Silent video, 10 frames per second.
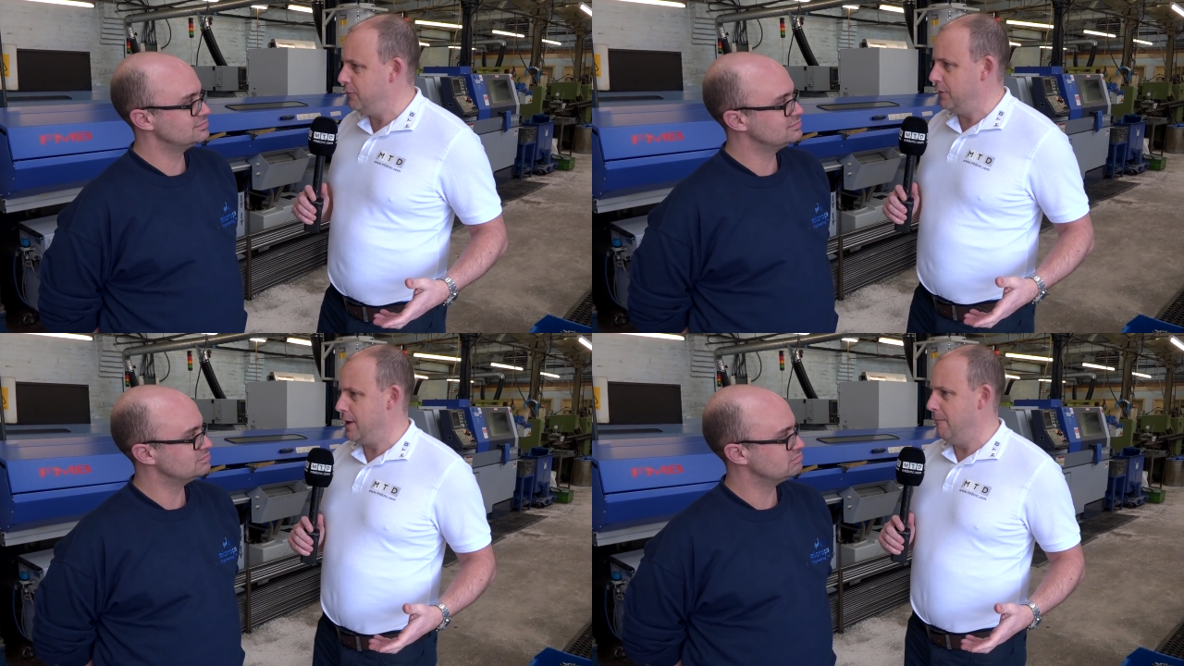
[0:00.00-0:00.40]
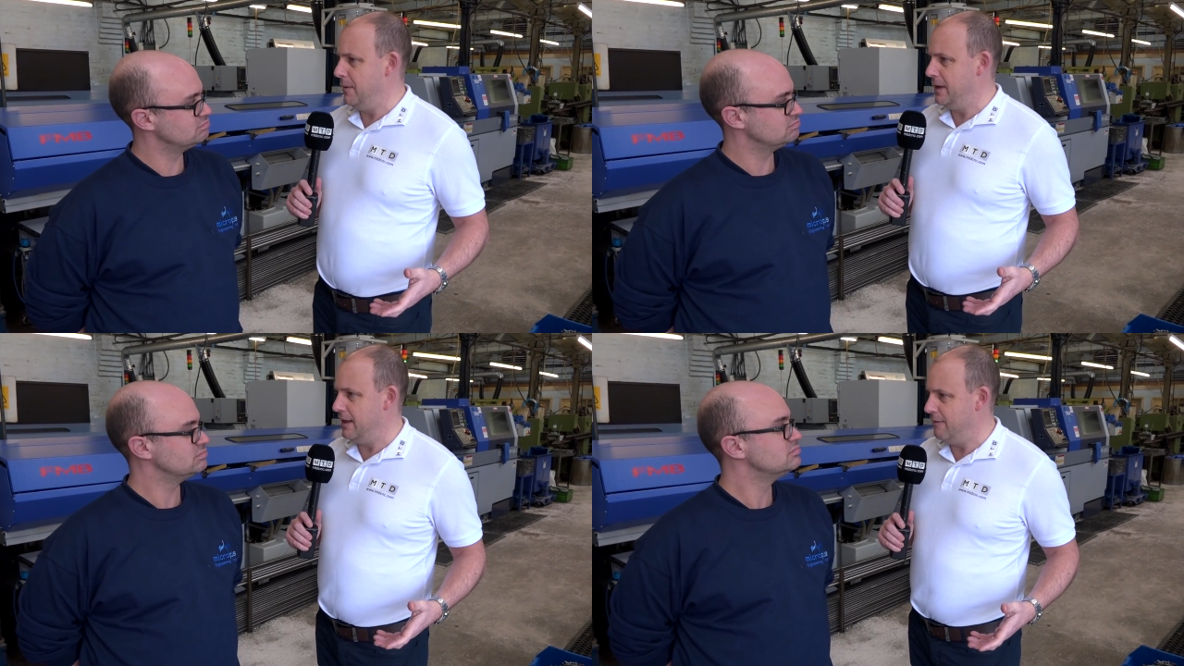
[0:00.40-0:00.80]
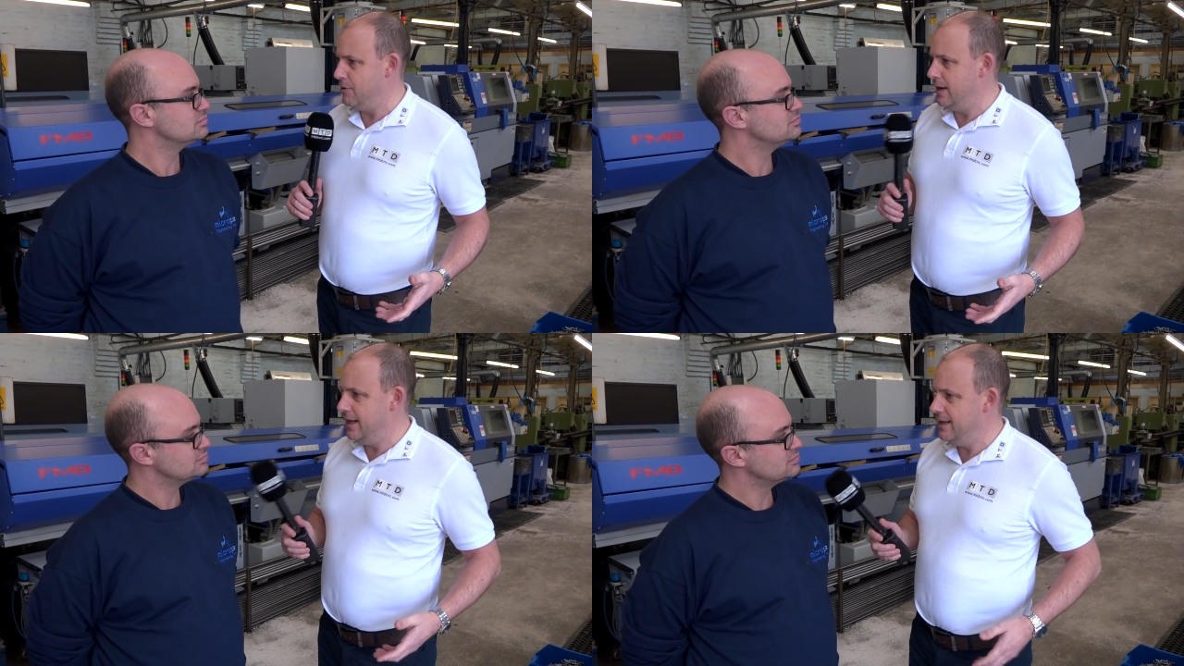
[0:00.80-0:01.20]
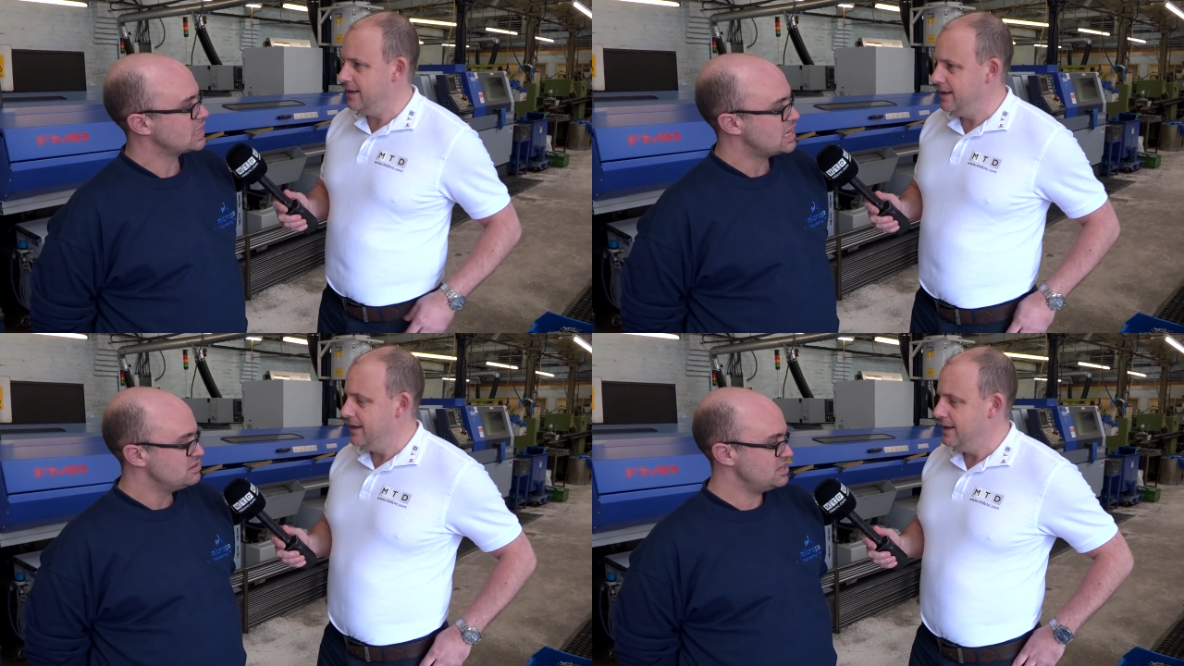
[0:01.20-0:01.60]
Speaker 1: for the company then, really?
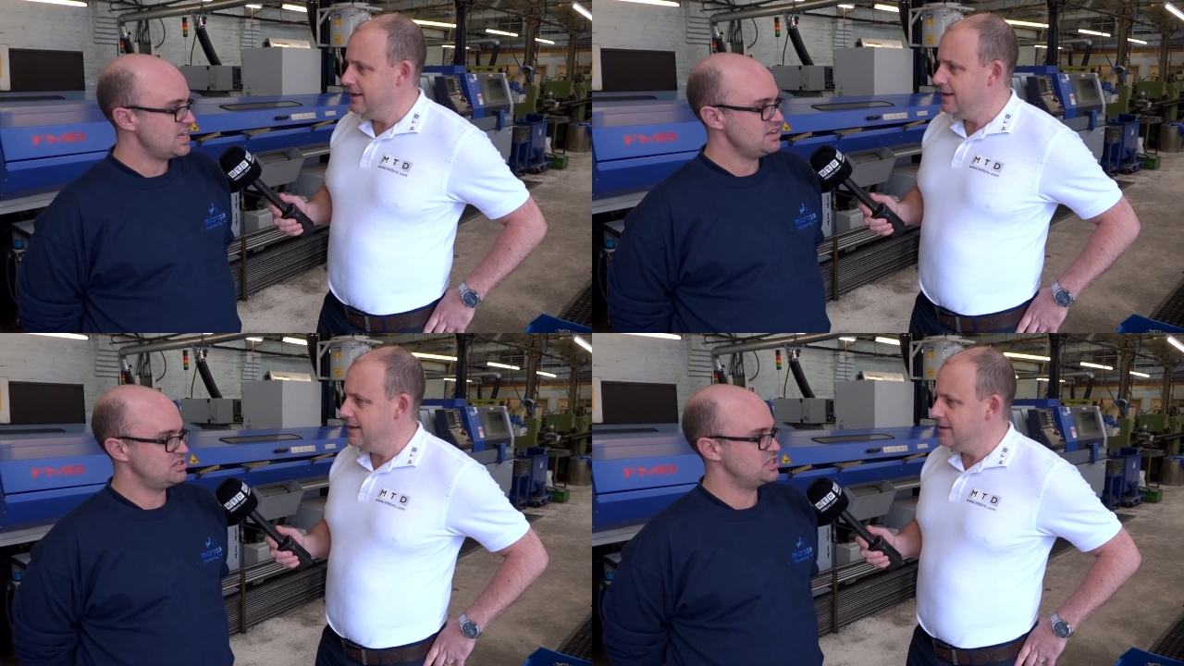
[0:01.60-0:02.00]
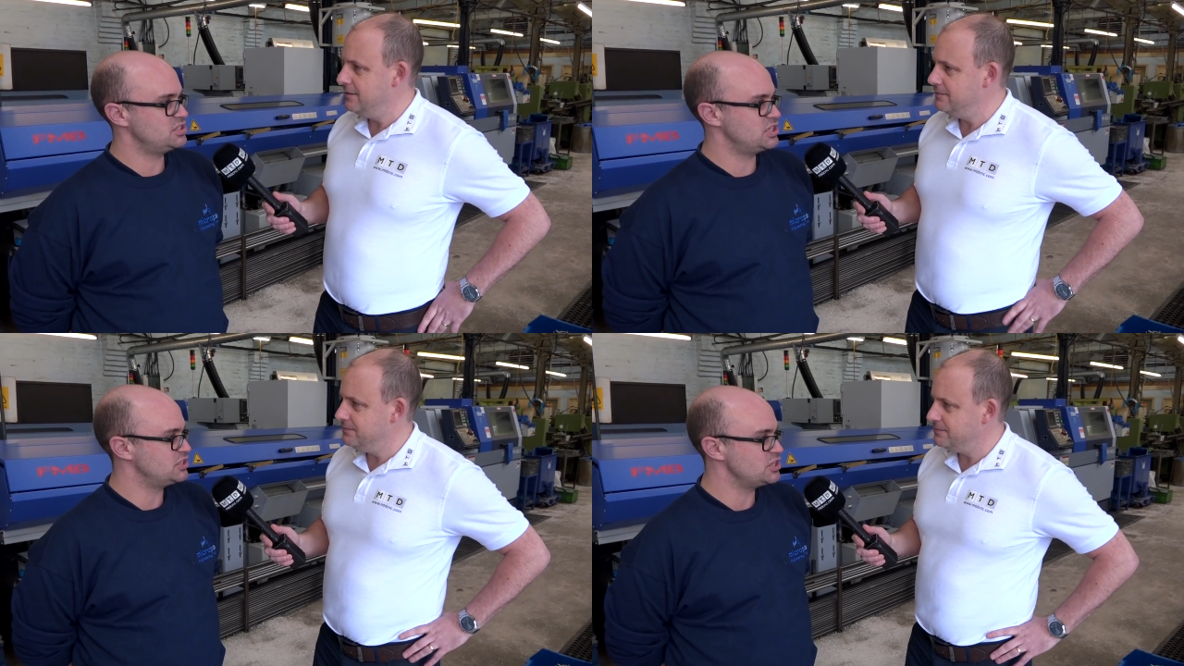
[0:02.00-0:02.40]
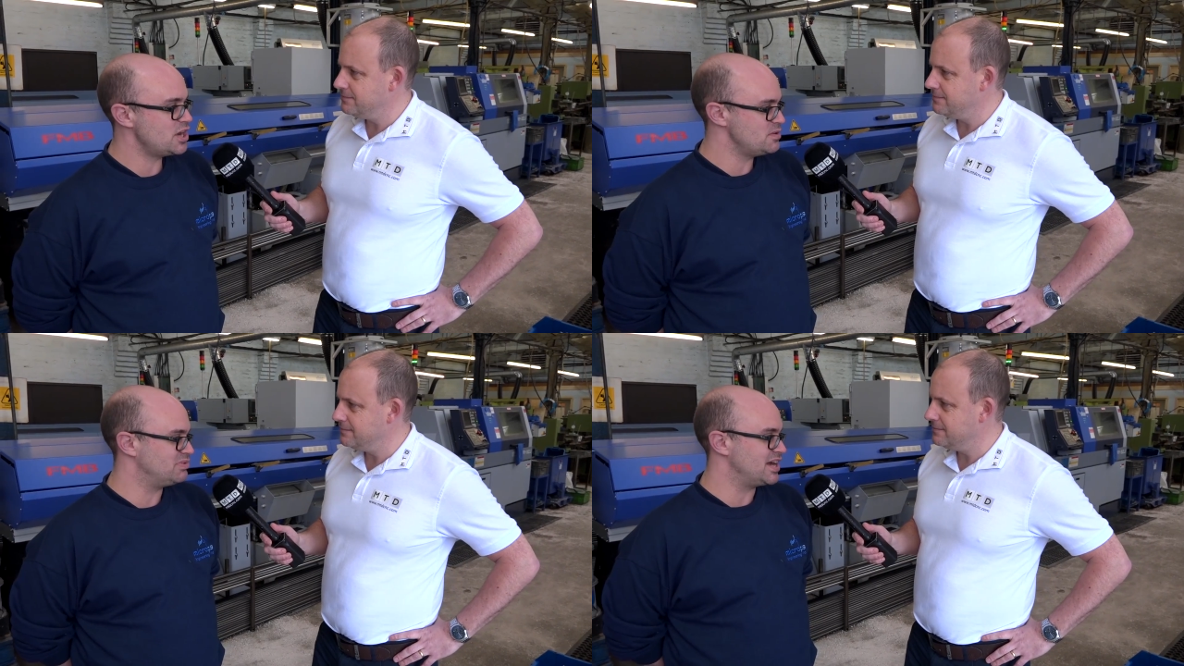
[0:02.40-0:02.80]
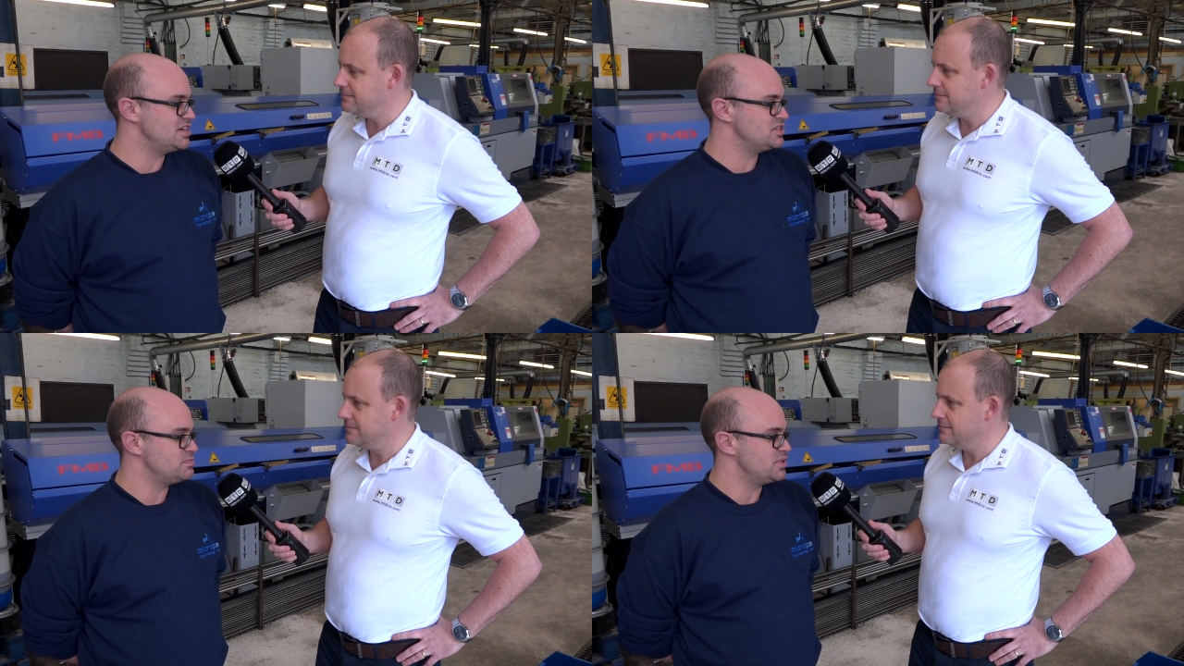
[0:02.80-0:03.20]
Yeah, it's, it's a
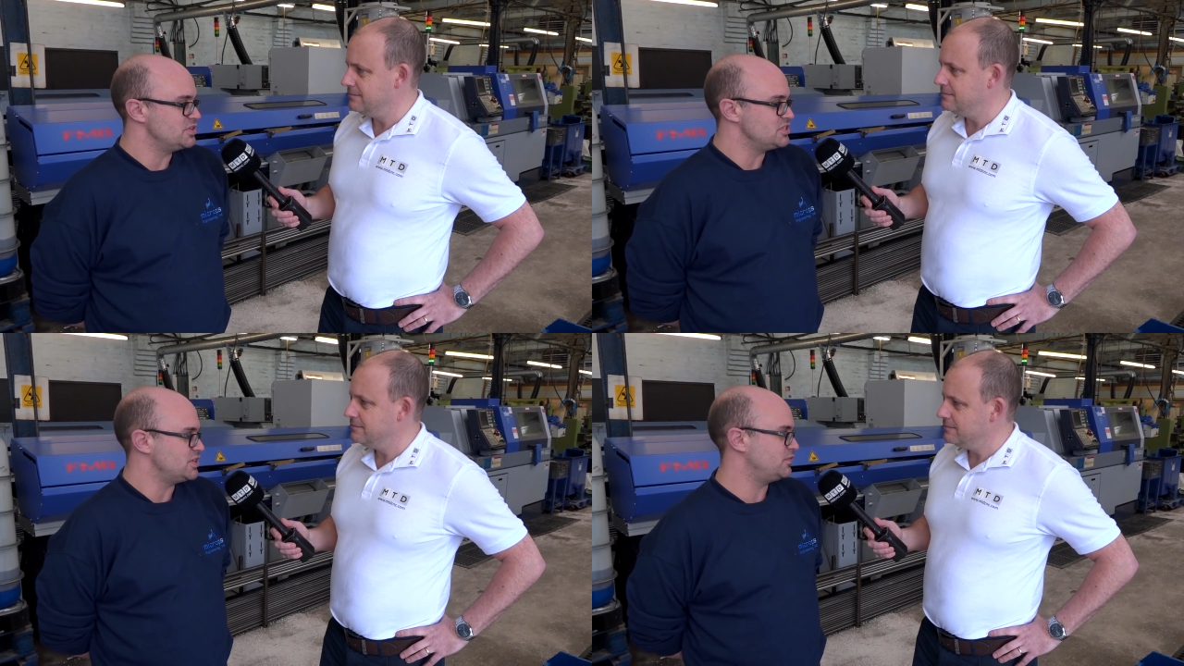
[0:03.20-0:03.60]
no-brainer, to be honest.